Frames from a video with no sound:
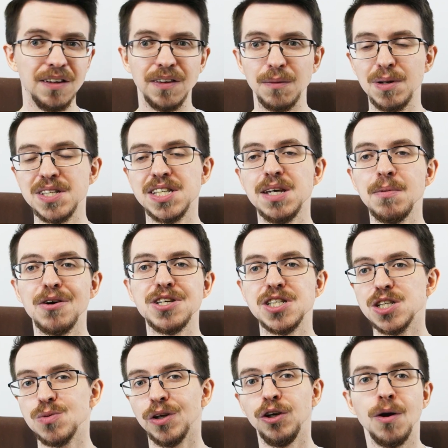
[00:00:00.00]
that placebo is
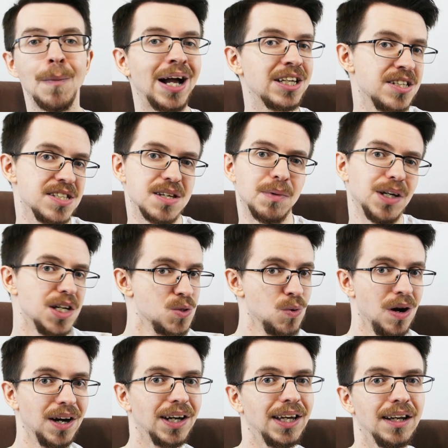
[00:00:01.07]
just when you imagine something is
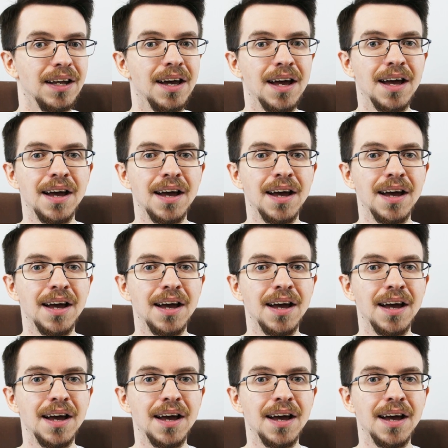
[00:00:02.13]
working,